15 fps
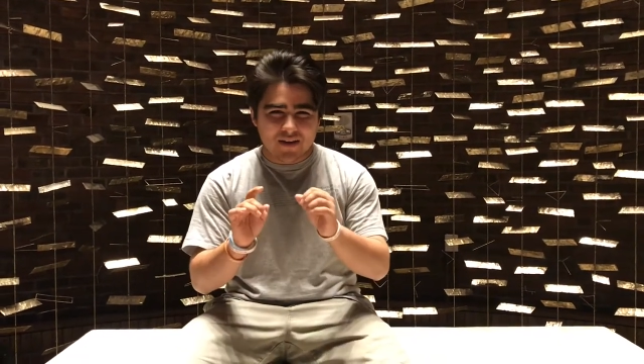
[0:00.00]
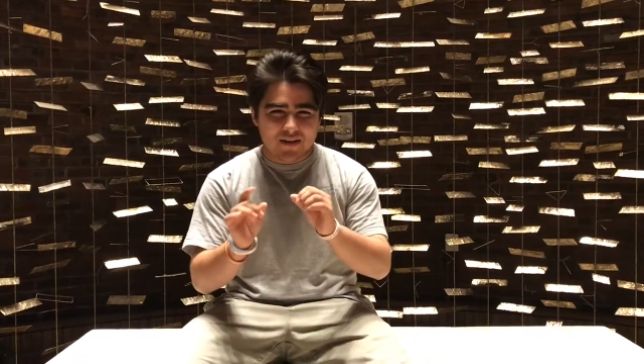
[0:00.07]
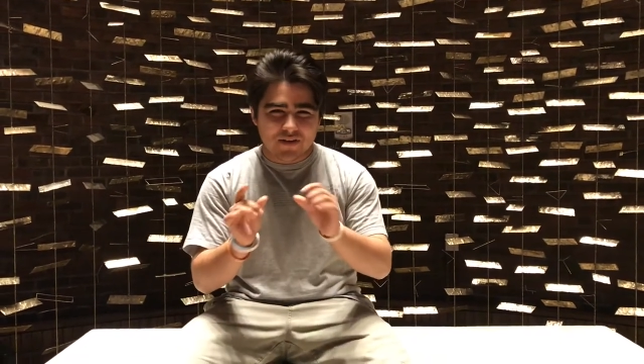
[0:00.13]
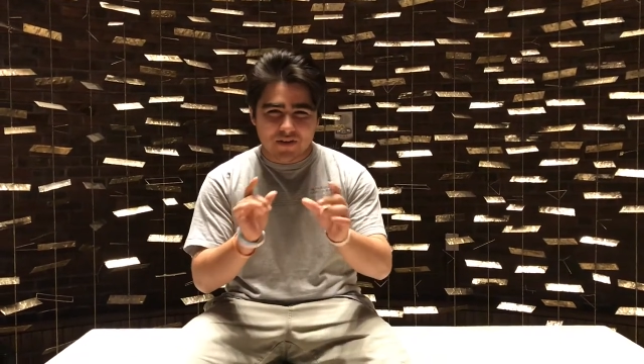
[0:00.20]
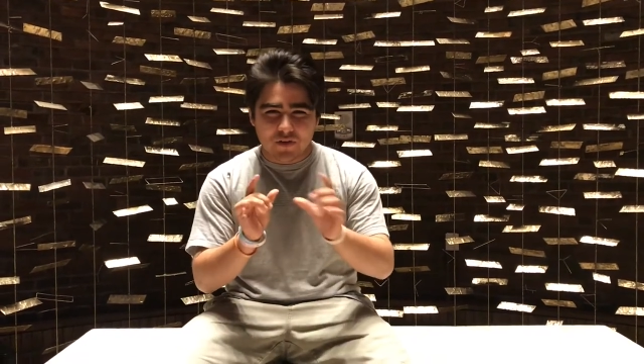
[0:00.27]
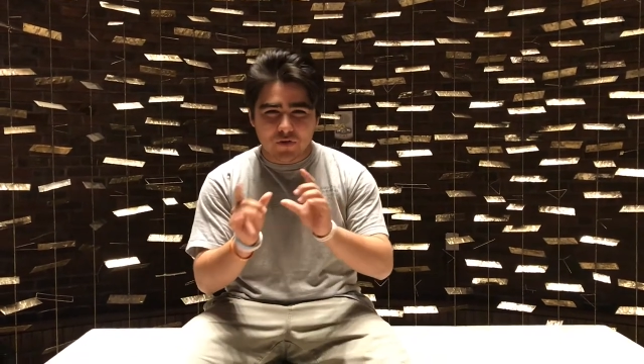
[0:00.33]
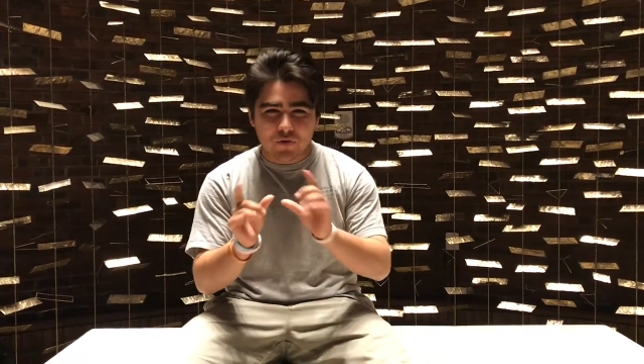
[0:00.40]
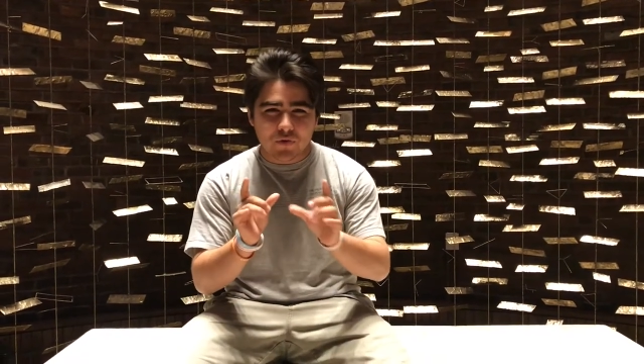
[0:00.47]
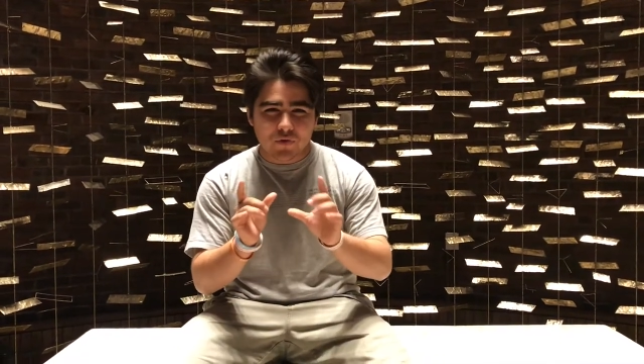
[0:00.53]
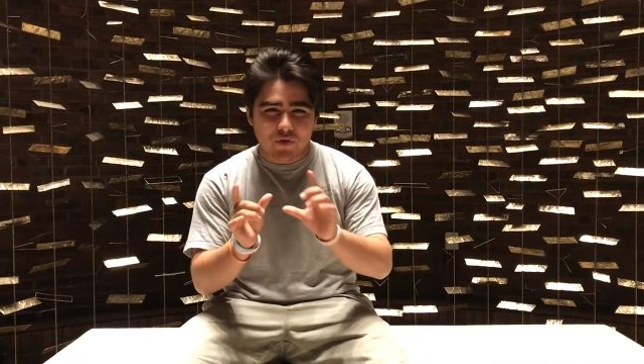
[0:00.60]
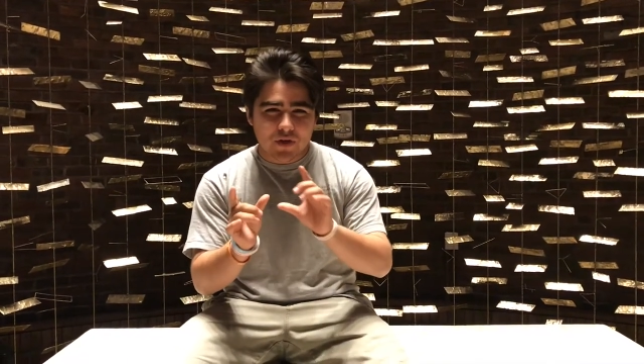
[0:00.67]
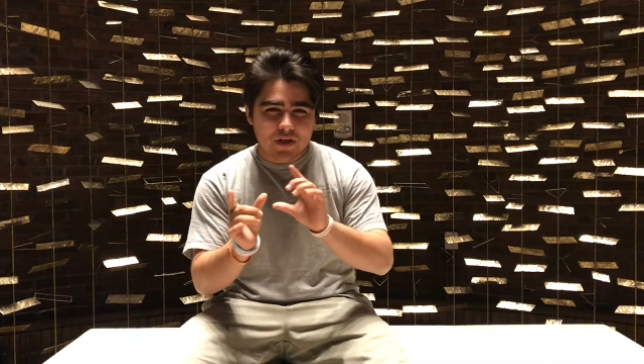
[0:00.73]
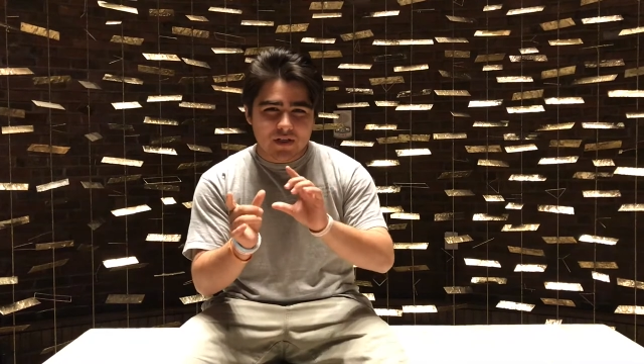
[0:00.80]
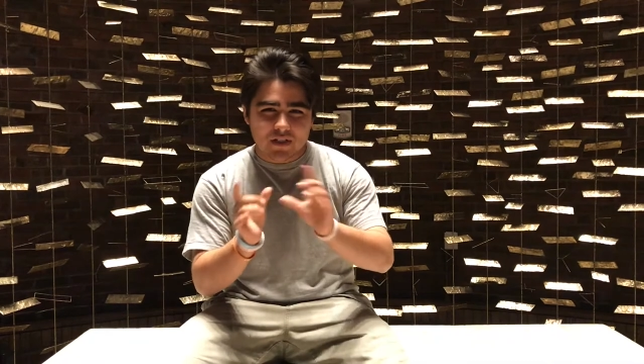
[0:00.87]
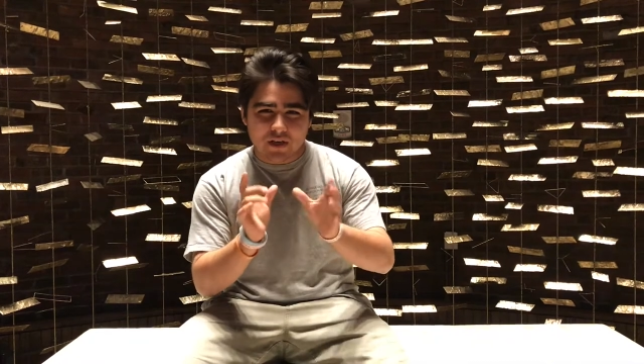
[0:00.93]
is a little
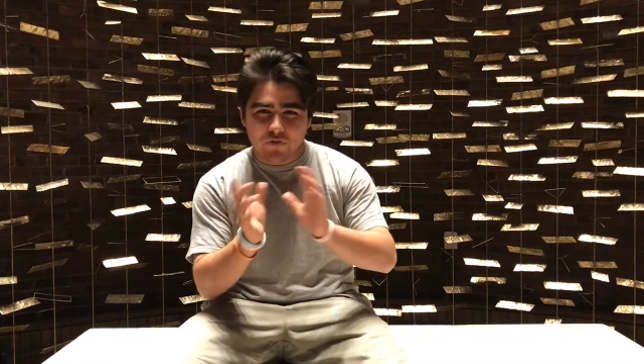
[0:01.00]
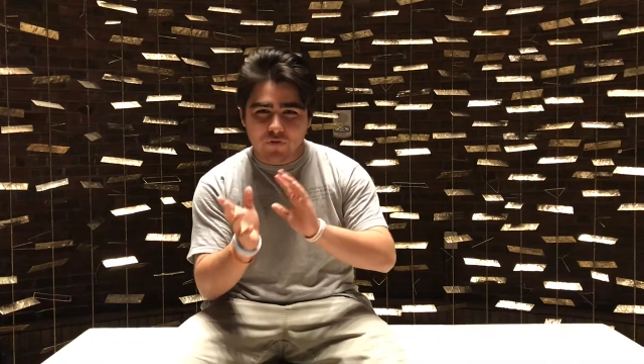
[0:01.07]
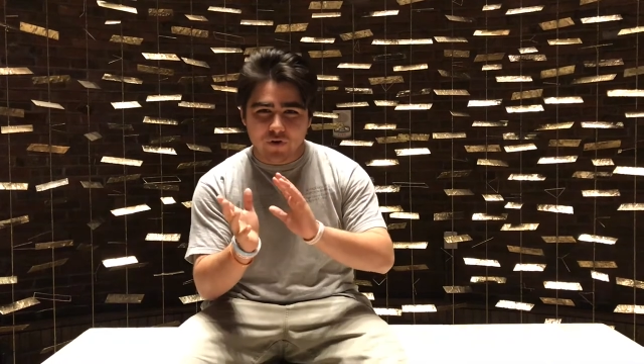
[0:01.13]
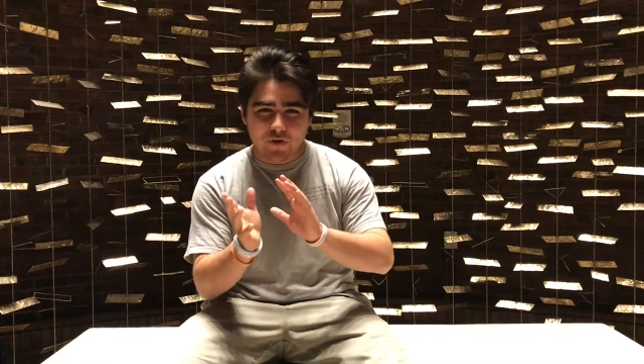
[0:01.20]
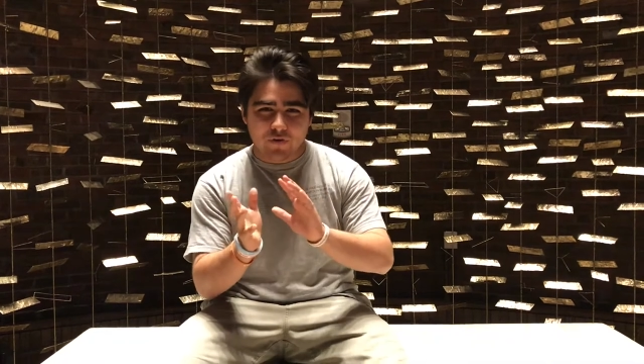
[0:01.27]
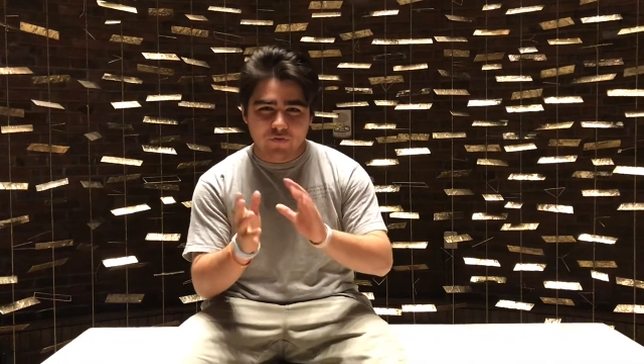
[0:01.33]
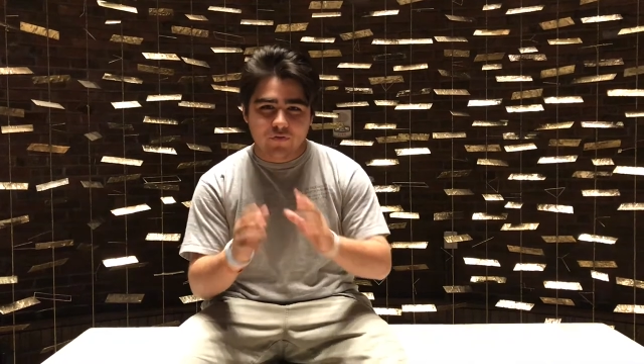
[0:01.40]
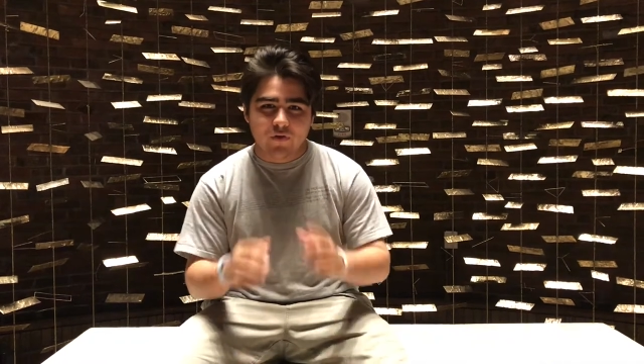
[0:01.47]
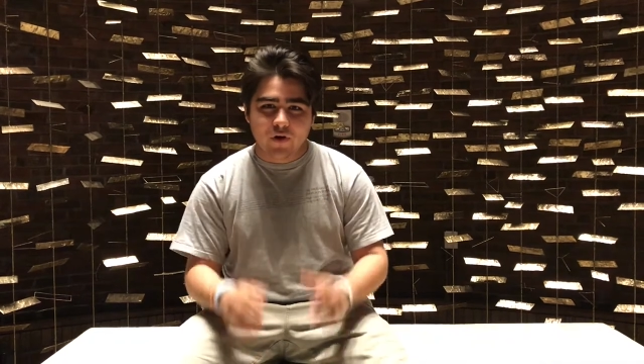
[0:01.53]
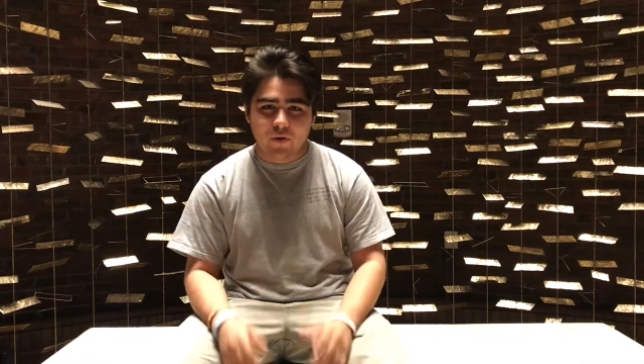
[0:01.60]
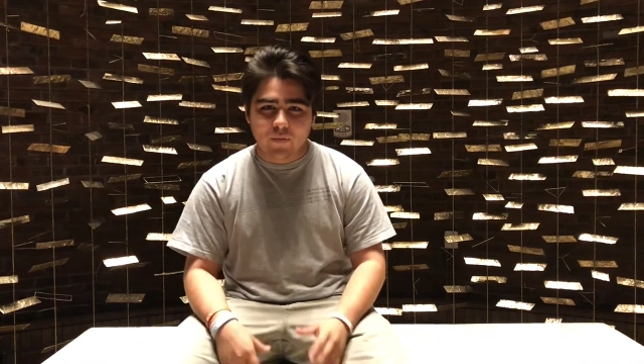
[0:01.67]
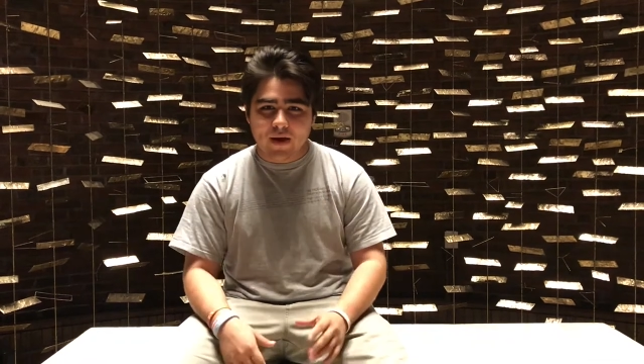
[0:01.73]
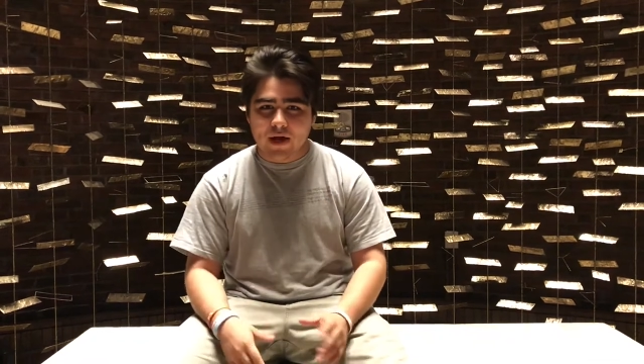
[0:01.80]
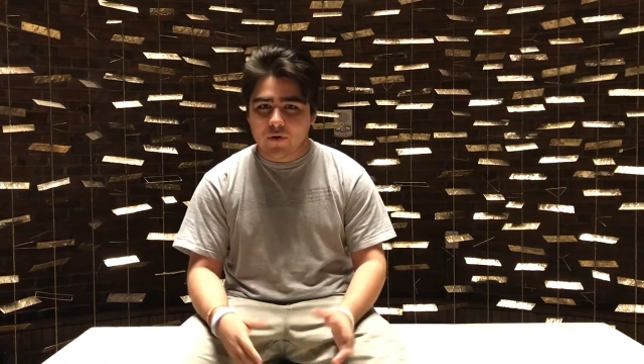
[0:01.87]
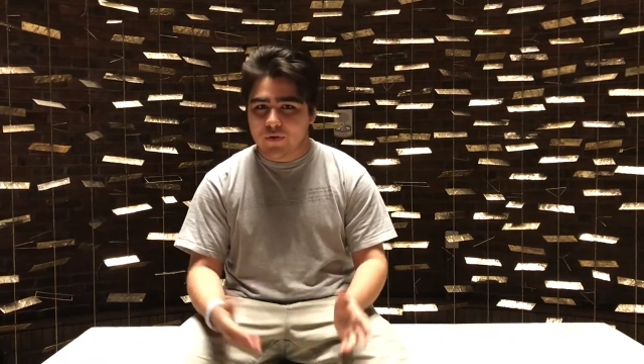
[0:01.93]
different
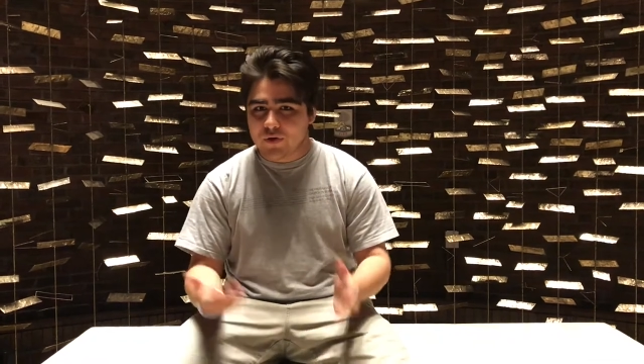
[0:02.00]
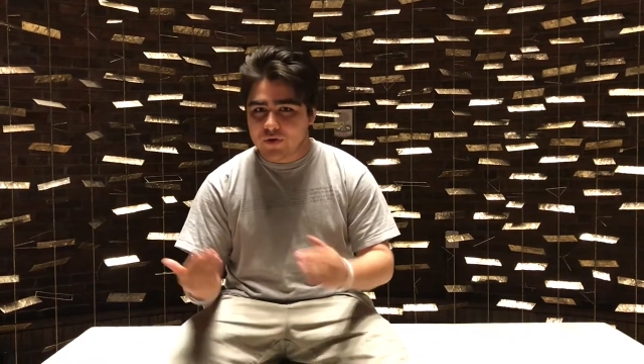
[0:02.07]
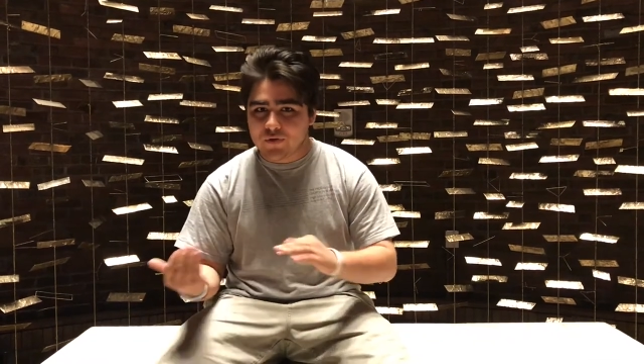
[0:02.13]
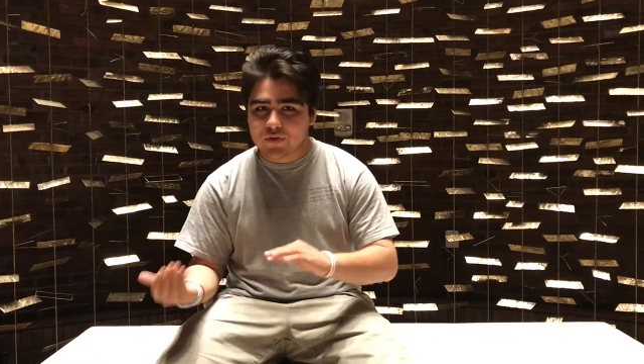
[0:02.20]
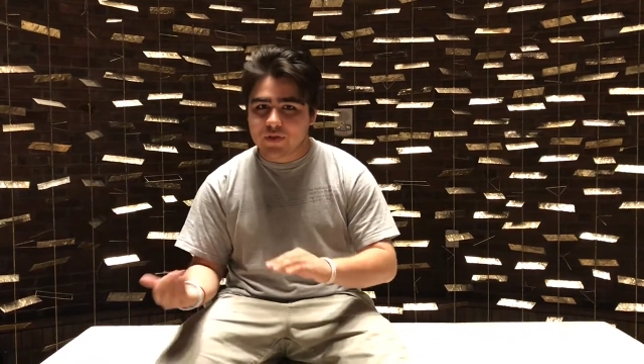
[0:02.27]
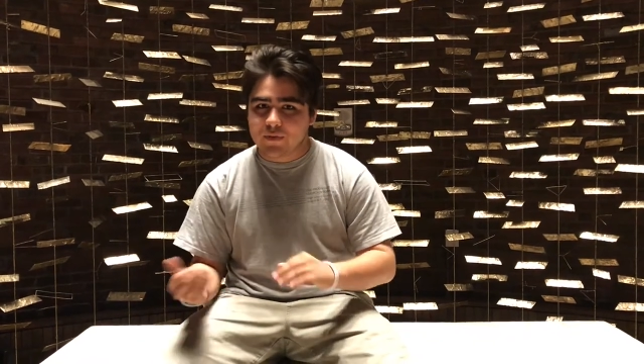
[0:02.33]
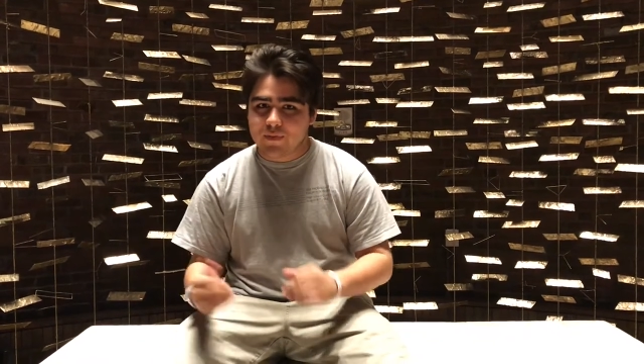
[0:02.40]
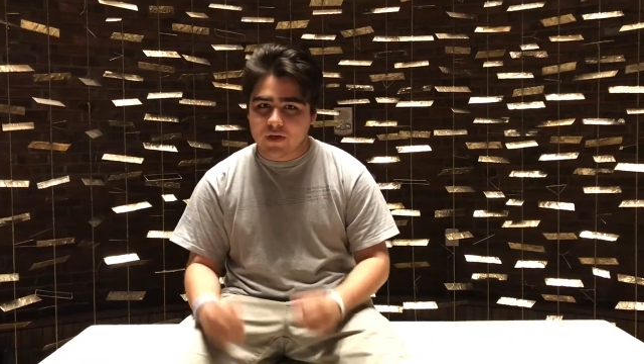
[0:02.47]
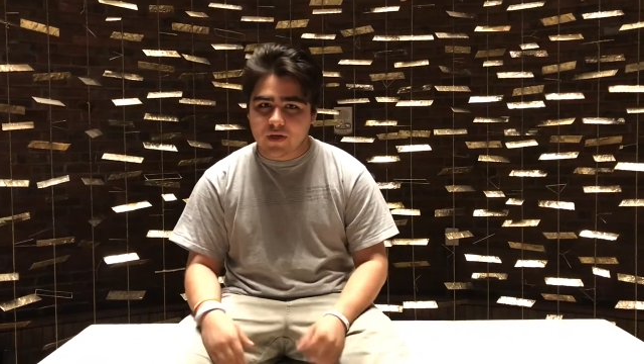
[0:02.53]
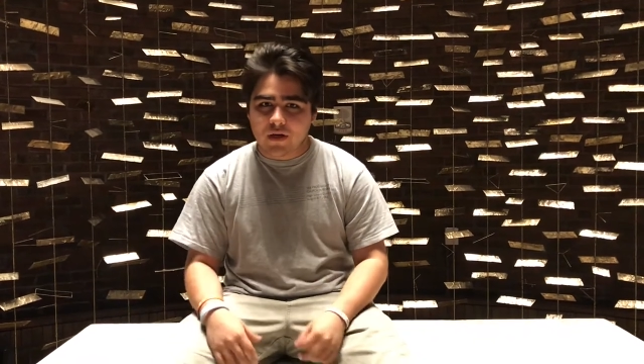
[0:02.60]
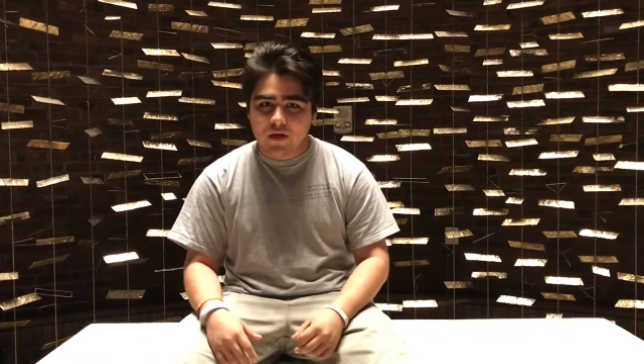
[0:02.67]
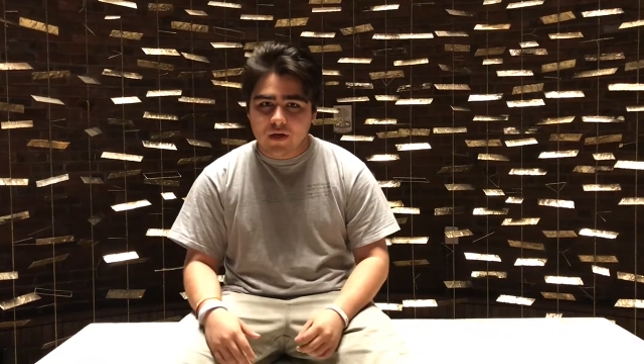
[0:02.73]
from how we used to be.